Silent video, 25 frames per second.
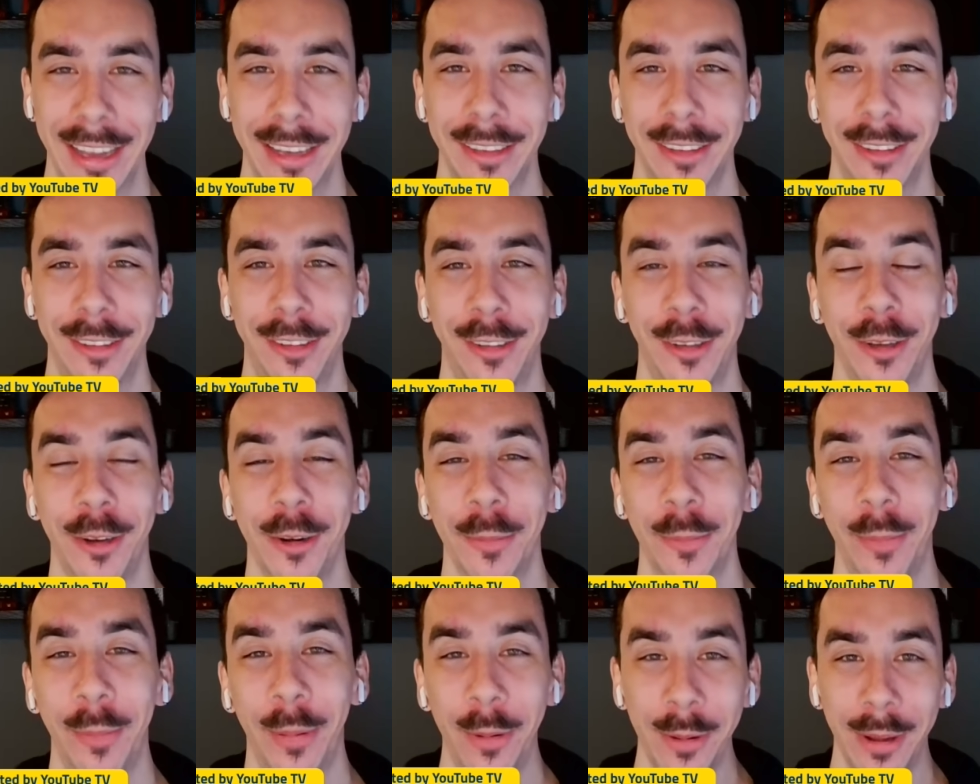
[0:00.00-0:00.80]
and to
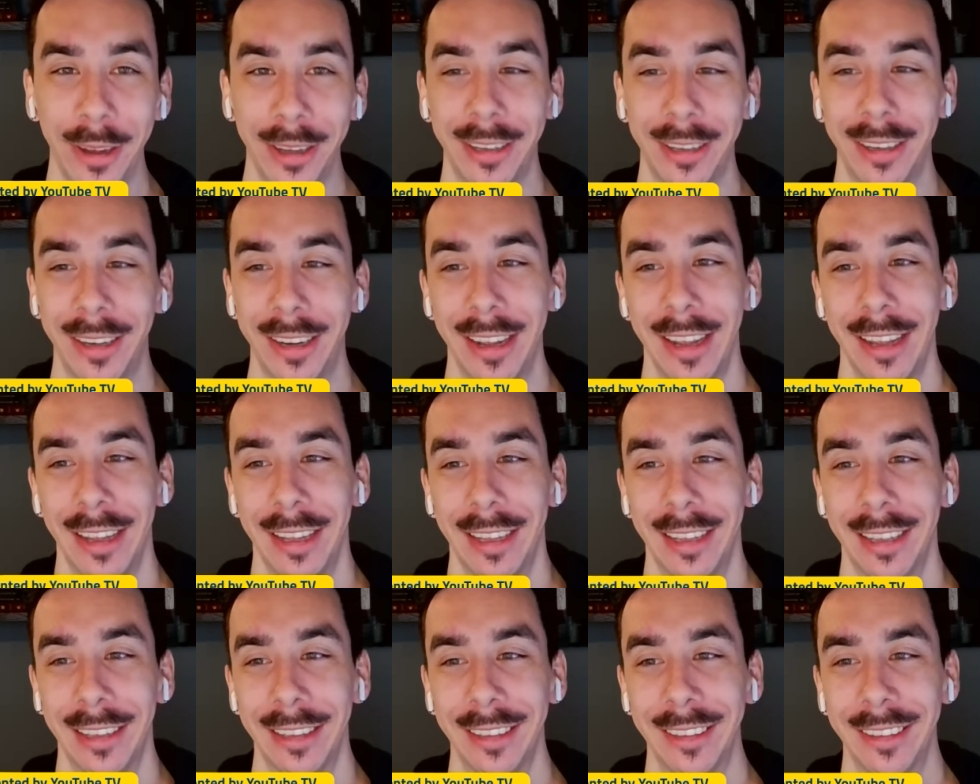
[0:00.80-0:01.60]
your point,
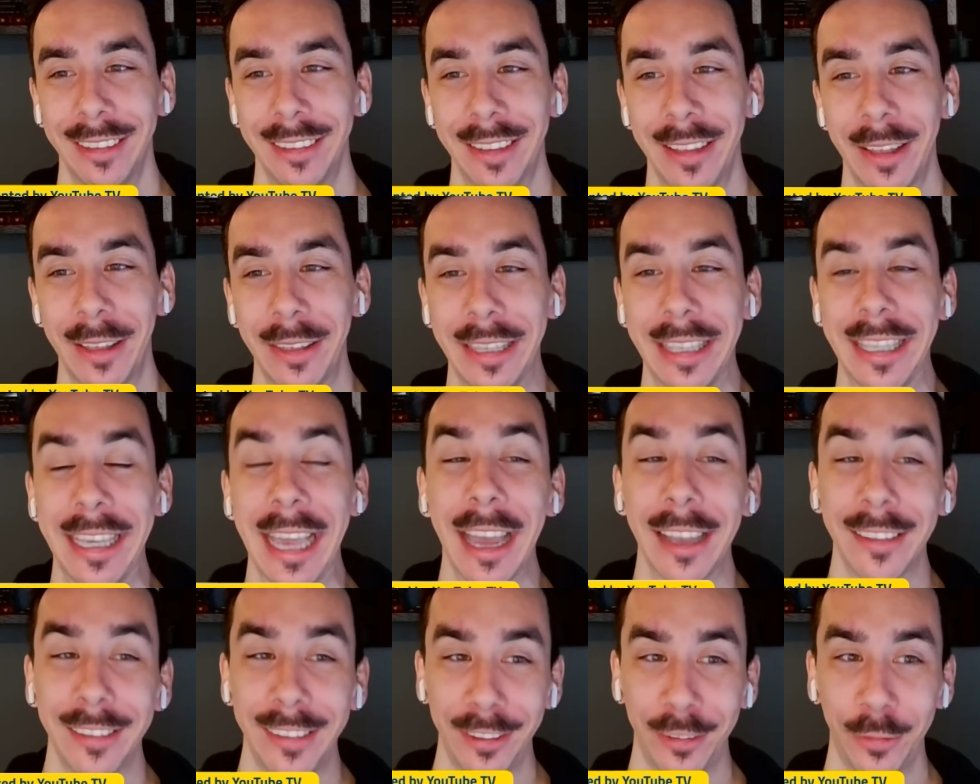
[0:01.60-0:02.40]

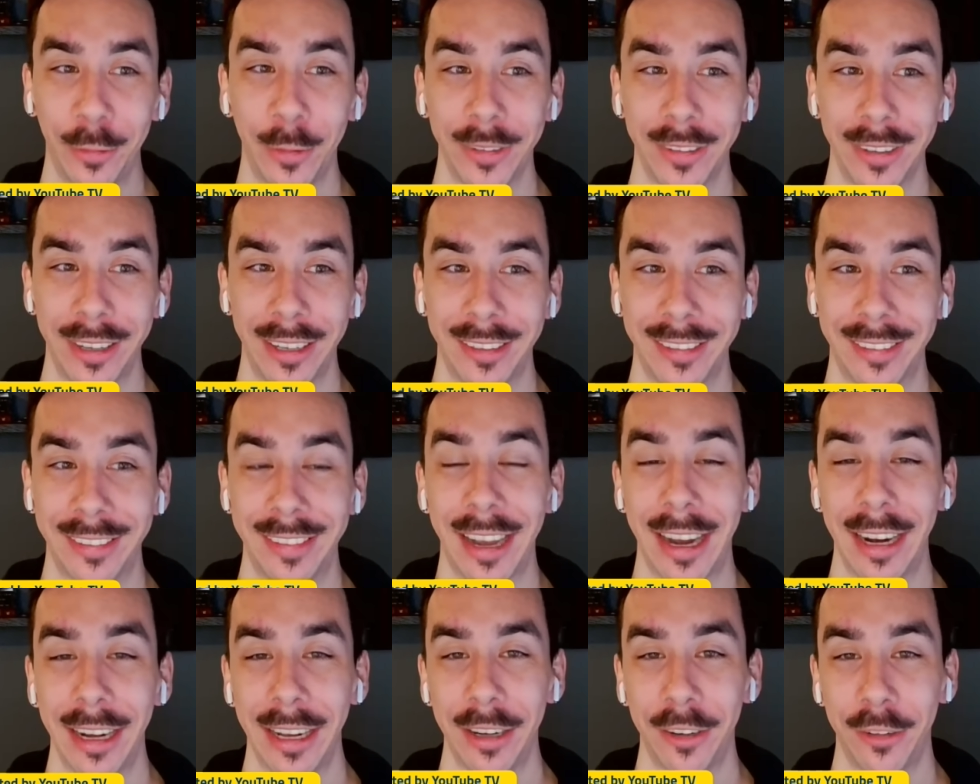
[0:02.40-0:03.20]
yes, this was an
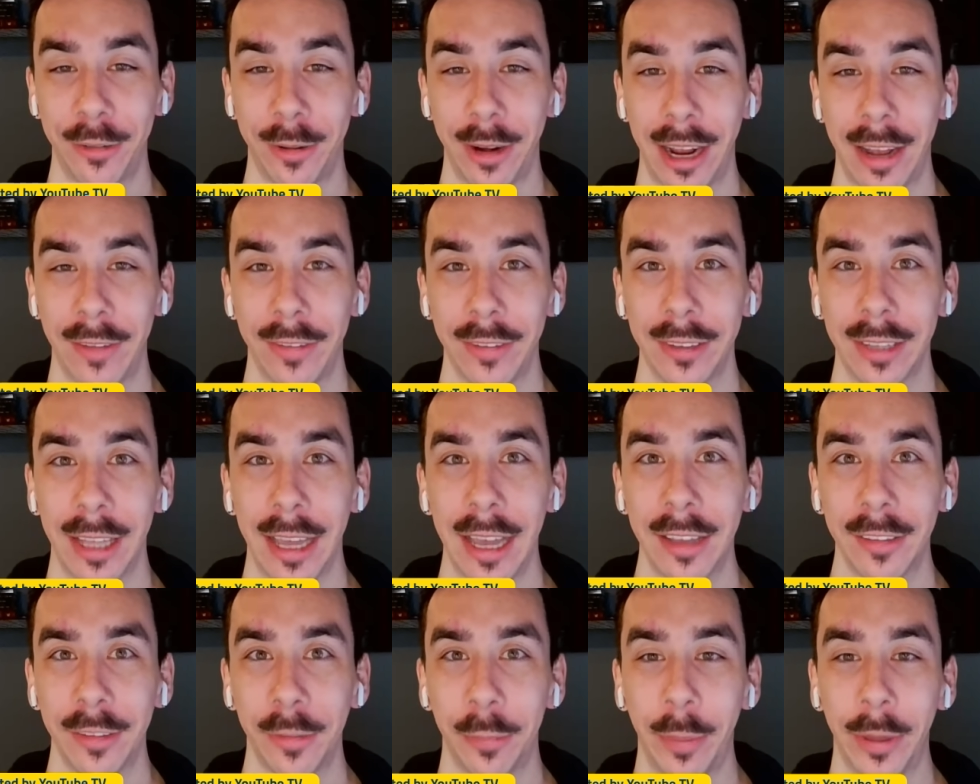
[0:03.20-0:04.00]
exciting draft
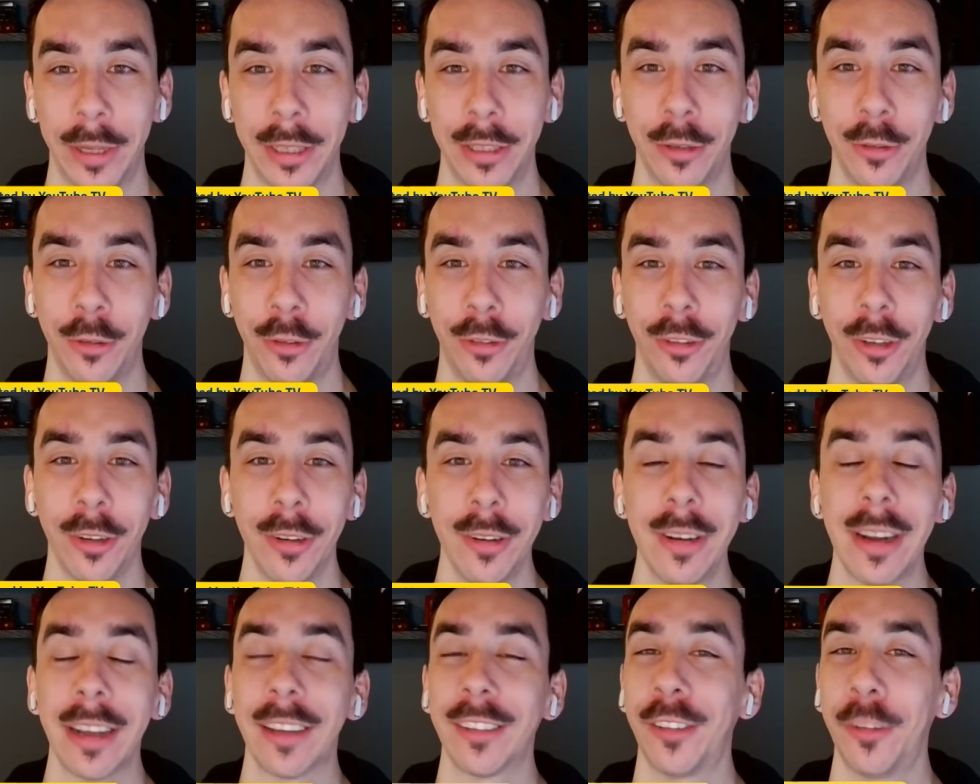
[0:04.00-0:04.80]
class, but you
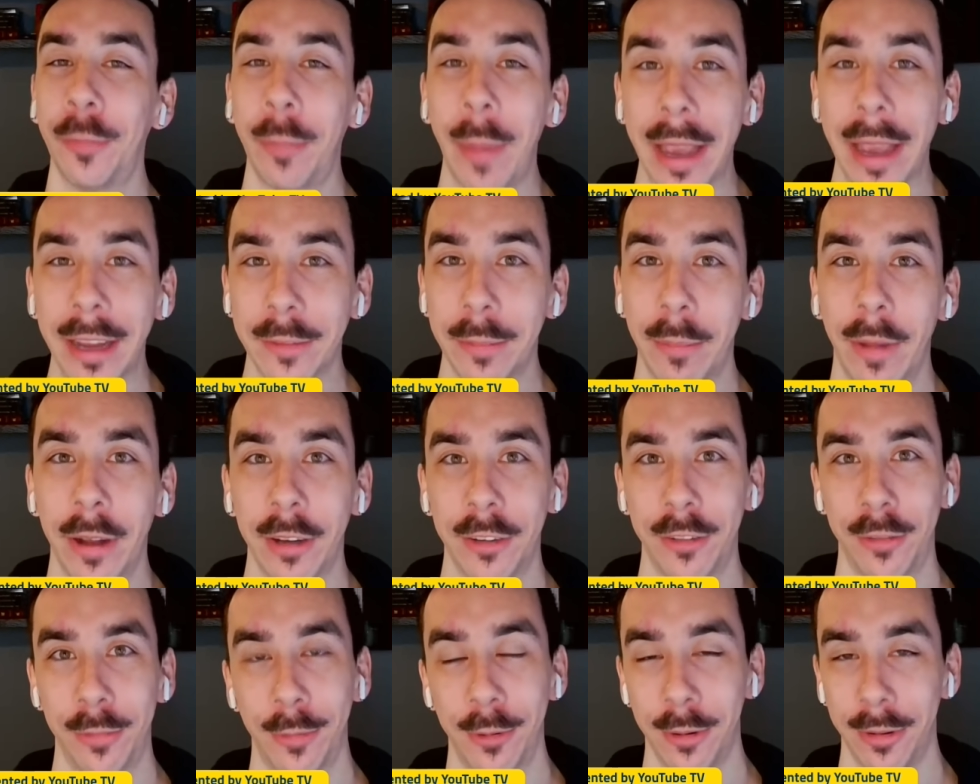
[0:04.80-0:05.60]
shouldn't expect
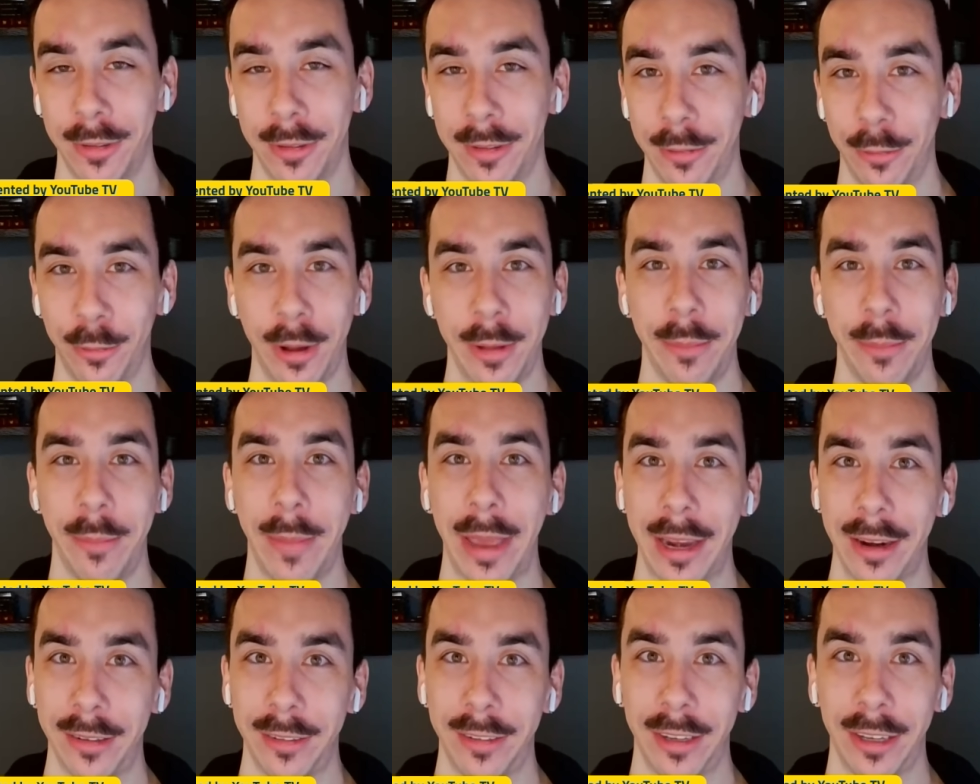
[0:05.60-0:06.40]
much more than what
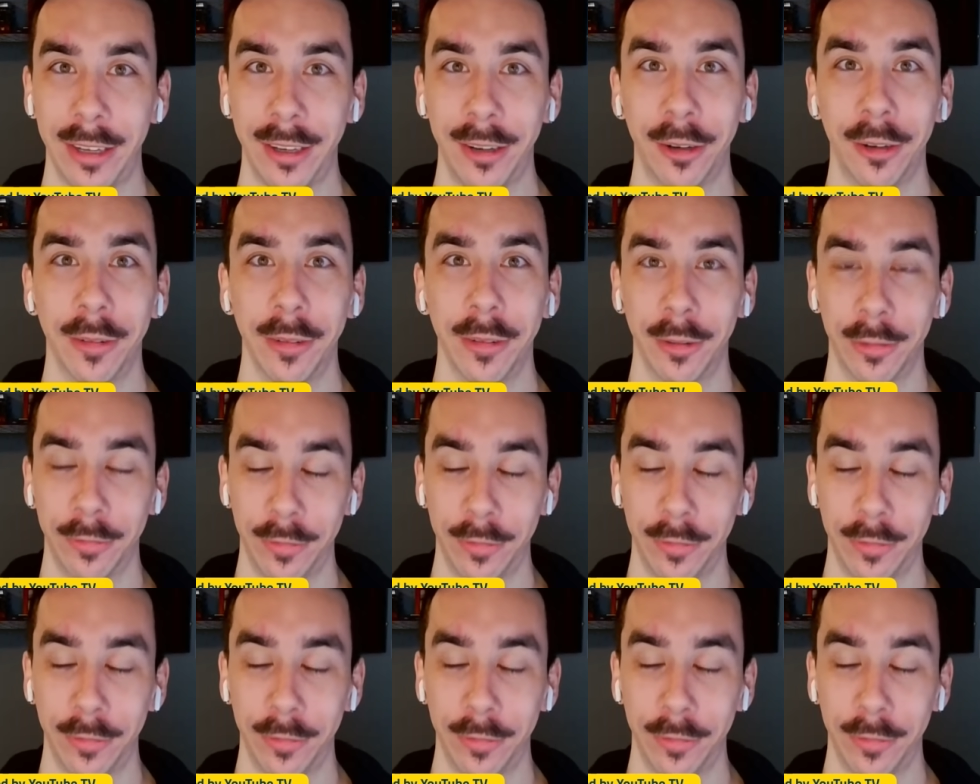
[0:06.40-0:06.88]
Mayer did over